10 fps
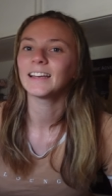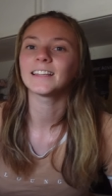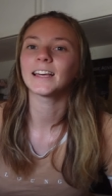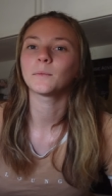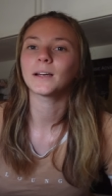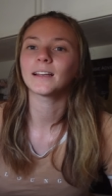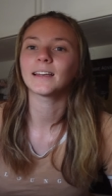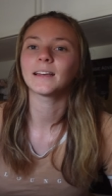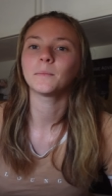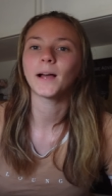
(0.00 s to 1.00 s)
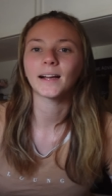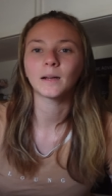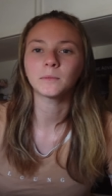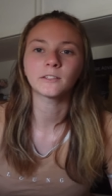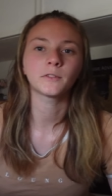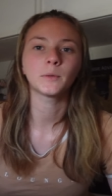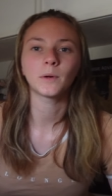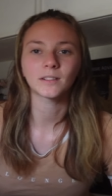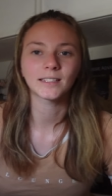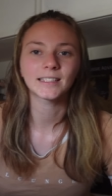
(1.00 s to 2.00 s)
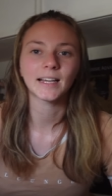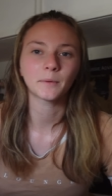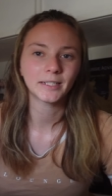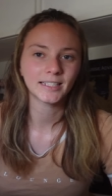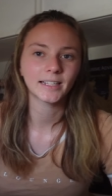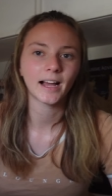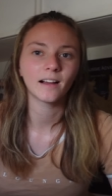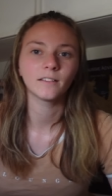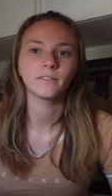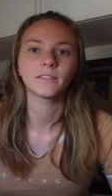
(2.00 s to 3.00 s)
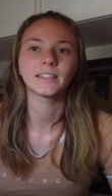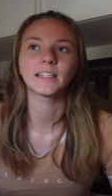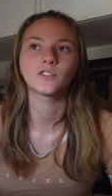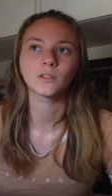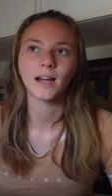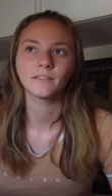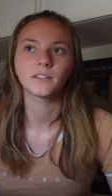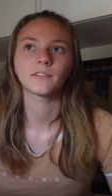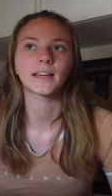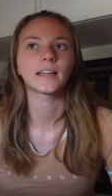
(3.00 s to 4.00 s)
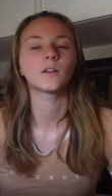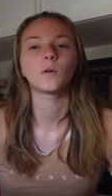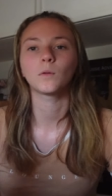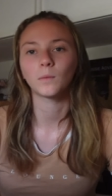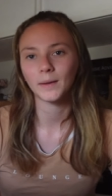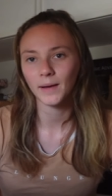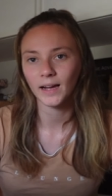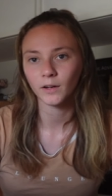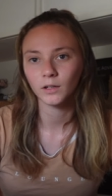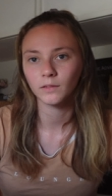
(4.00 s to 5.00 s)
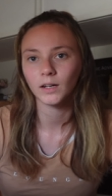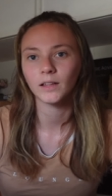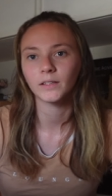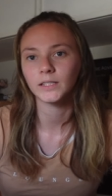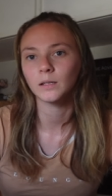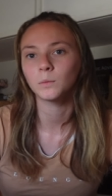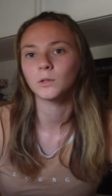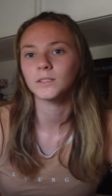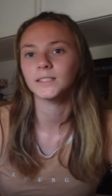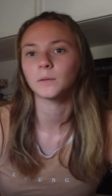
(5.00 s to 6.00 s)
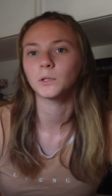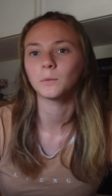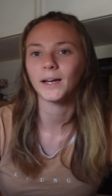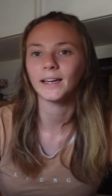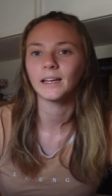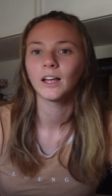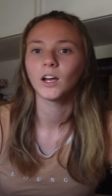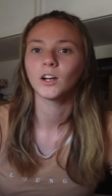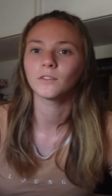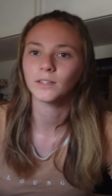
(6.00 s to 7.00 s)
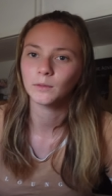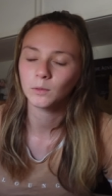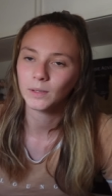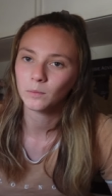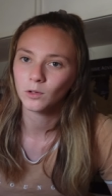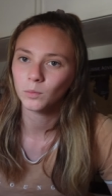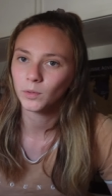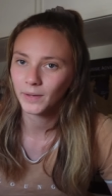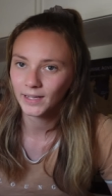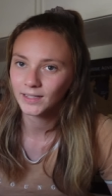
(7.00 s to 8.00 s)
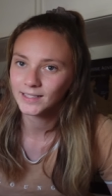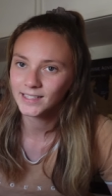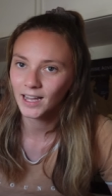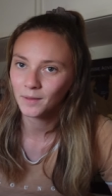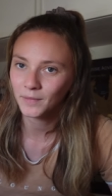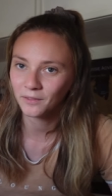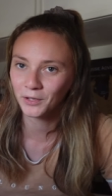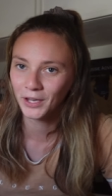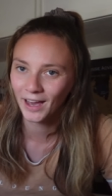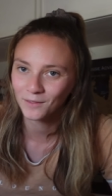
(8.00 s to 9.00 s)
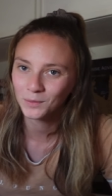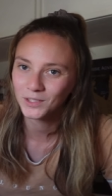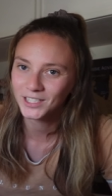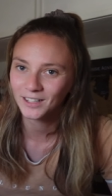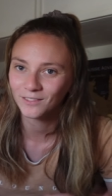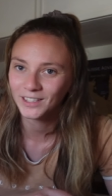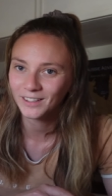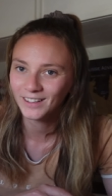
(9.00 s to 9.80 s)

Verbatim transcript: and then we're gonna pack up the few boxes that we did have and then drive the van all the way back over the Nullarbor to WA. Hopefully we'll be more prepared this time. If you haven't watched our video,